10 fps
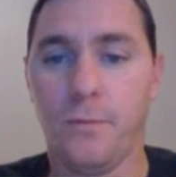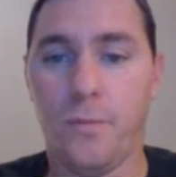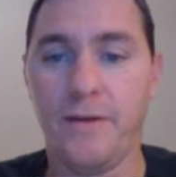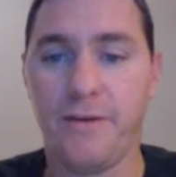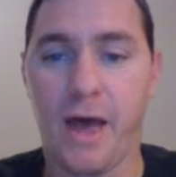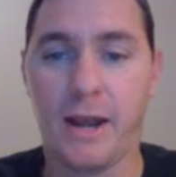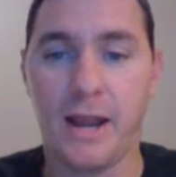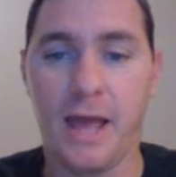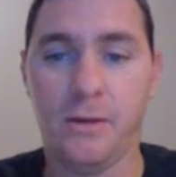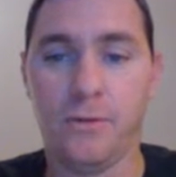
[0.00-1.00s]
We've got
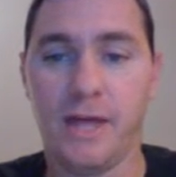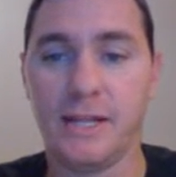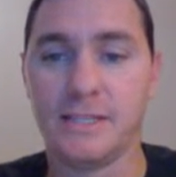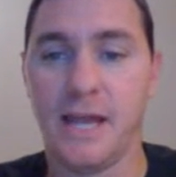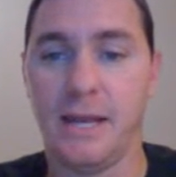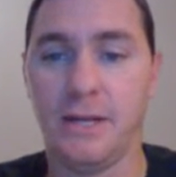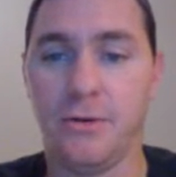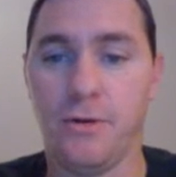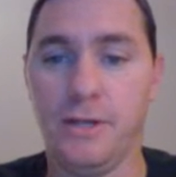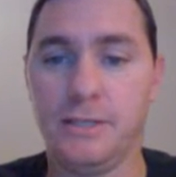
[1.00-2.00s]
an angle that is 90
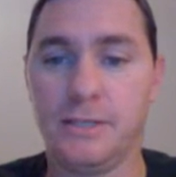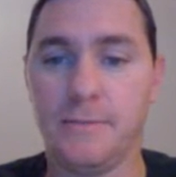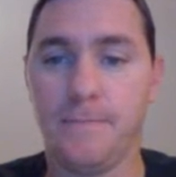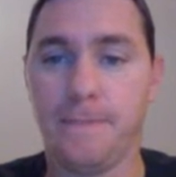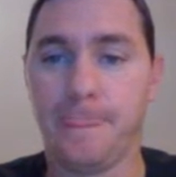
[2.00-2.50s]
degrees.